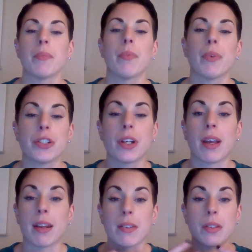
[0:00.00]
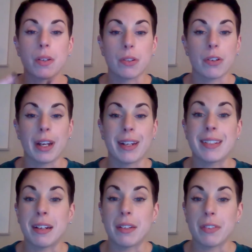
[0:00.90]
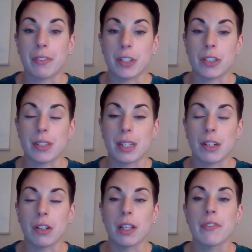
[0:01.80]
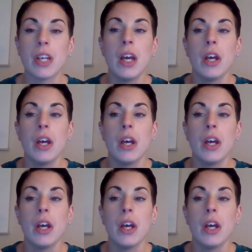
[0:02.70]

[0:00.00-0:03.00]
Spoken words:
which again is going to create a ton of efficiency in your lift.